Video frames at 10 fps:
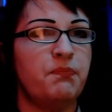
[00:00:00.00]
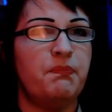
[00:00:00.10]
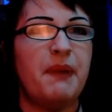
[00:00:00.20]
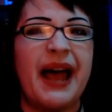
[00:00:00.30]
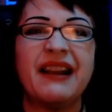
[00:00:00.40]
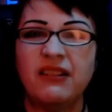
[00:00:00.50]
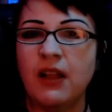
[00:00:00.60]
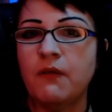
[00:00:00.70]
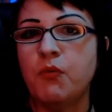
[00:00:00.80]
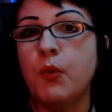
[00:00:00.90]
battle
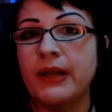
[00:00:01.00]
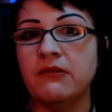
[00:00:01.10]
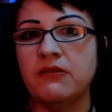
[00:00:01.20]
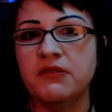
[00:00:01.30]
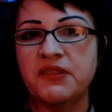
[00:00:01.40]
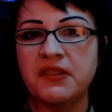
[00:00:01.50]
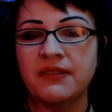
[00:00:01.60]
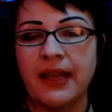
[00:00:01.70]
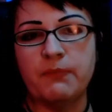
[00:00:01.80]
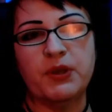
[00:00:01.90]
of wills,
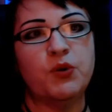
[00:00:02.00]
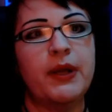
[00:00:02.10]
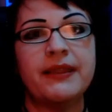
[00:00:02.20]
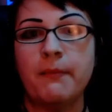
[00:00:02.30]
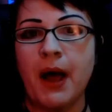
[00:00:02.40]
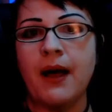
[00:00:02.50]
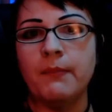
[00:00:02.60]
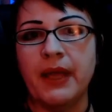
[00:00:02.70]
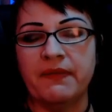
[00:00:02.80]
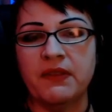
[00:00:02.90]
like between the
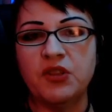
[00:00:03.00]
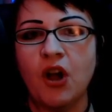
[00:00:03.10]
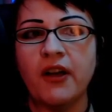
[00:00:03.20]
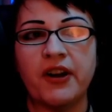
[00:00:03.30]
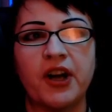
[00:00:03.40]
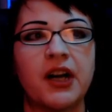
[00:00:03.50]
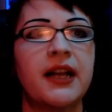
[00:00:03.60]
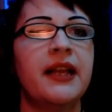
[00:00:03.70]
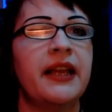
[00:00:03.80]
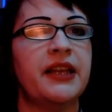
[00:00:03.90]
mom and the daughter,
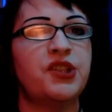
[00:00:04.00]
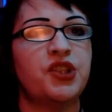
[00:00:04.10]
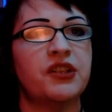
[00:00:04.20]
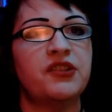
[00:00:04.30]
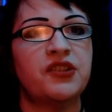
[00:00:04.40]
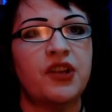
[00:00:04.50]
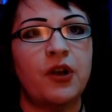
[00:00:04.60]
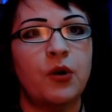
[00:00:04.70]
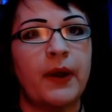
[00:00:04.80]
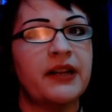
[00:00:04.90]
is just
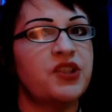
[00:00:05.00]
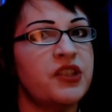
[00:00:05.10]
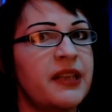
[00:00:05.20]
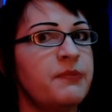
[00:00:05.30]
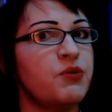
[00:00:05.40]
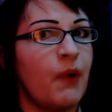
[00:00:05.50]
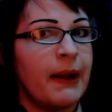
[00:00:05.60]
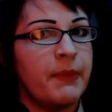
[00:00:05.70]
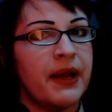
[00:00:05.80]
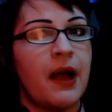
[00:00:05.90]
so, and it just keeps
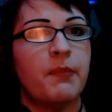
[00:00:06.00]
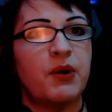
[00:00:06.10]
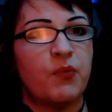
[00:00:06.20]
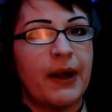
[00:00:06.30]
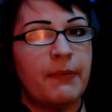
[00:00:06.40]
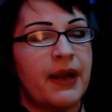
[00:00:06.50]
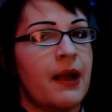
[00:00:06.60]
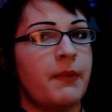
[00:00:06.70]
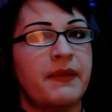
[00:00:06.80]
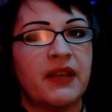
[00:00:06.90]
ramping up, and
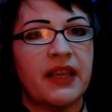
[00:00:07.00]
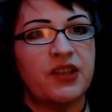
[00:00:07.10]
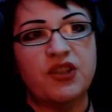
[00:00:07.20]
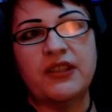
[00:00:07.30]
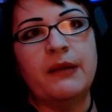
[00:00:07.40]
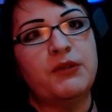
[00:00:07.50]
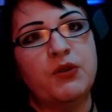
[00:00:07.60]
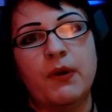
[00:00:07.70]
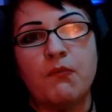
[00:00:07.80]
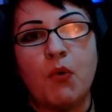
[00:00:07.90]
the kid just keeps
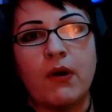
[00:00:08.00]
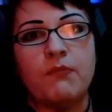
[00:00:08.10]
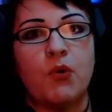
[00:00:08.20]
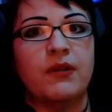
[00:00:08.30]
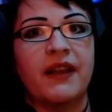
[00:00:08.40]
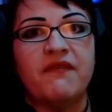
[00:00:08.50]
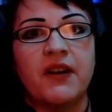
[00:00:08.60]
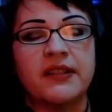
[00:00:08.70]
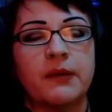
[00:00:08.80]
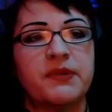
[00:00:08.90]
doing more and more like
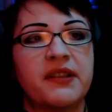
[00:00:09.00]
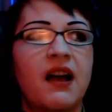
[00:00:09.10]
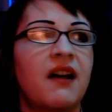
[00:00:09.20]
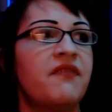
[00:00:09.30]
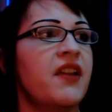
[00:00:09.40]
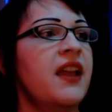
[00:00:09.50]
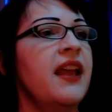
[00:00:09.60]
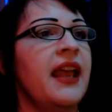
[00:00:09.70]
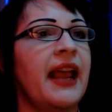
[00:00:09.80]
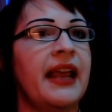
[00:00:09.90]
fucked up stuff,
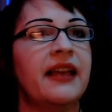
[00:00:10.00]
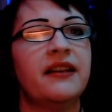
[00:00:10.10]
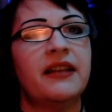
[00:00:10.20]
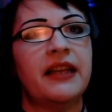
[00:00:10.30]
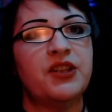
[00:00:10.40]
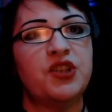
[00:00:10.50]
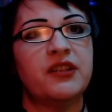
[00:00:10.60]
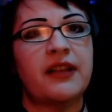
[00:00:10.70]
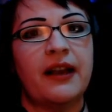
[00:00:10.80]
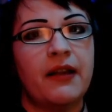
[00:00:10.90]
and it
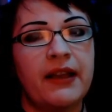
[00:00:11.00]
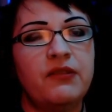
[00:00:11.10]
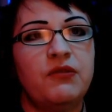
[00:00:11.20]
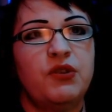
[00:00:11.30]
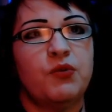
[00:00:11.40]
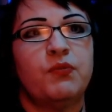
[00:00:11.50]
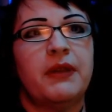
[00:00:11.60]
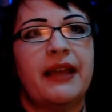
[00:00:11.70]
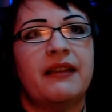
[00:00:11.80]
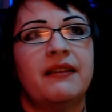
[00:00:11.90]
just kind of, and you're
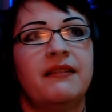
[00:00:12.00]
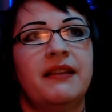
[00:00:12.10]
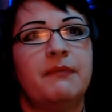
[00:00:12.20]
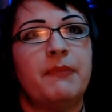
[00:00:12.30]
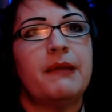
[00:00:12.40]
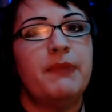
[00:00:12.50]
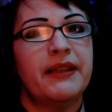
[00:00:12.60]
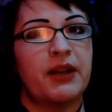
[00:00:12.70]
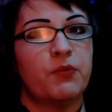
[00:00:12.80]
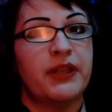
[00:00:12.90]
like, it made me
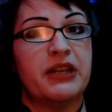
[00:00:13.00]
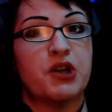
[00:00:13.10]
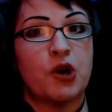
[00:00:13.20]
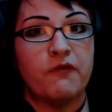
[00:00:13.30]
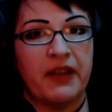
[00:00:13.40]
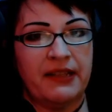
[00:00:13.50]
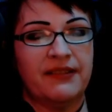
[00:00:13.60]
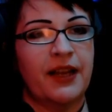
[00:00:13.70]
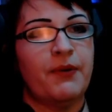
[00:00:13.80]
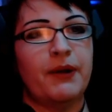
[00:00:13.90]
like really
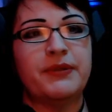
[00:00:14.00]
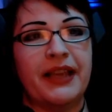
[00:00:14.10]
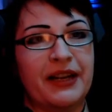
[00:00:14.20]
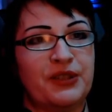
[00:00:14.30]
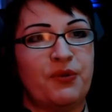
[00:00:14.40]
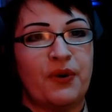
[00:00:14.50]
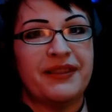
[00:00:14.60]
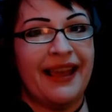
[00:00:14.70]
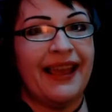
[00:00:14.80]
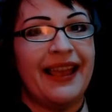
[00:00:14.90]
nervous, like when I was getting toward
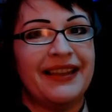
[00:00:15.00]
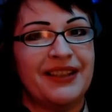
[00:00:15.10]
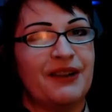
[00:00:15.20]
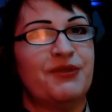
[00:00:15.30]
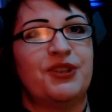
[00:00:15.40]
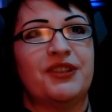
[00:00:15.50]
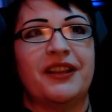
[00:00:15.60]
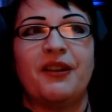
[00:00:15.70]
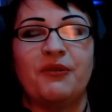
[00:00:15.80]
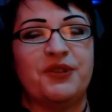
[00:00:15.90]
the end, and I was just
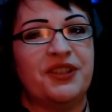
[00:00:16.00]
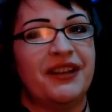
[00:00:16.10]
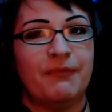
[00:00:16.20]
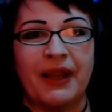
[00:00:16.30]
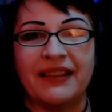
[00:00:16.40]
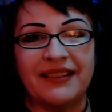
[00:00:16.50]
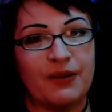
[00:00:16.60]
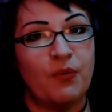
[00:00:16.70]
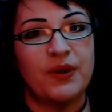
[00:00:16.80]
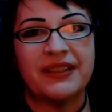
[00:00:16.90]
like, oh shit, man,
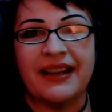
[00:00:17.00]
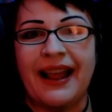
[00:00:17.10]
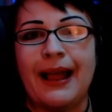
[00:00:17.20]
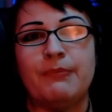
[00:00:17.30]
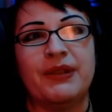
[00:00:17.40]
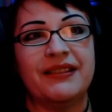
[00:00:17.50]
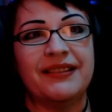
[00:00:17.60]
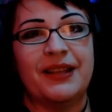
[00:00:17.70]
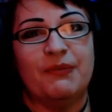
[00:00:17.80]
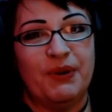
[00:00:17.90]
like what's gonna happen? This
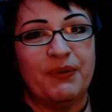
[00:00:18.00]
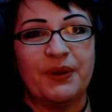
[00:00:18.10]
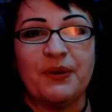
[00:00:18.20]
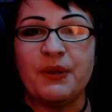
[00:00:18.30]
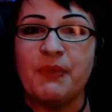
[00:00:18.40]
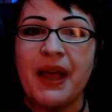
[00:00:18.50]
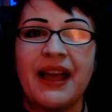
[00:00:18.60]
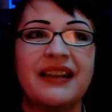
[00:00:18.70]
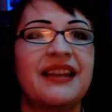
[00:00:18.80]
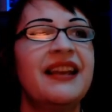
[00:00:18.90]
is gonna be really, really
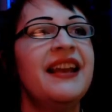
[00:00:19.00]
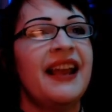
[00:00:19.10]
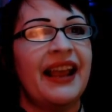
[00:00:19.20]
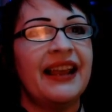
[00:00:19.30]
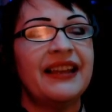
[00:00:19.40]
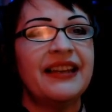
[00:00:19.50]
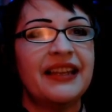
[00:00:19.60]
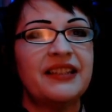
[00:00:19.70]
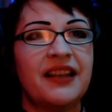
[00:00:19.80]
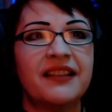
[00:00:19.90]
bad. And
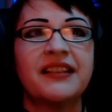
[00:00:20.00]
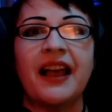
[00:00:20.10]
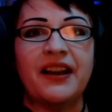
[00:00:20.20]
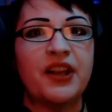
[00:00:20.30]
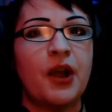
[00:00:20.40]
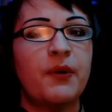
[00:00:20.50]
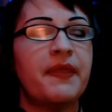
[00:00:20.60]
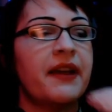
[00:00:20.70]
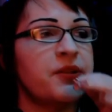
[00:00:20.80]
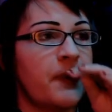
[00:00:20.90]
it does kind of go in
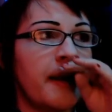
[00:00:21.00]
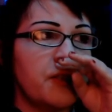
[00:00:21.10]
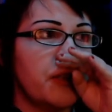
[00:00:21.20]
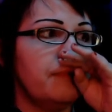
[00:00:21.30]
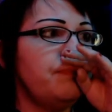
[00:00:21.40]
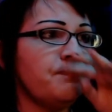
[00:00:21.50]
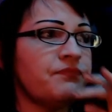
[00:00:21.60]
that direction.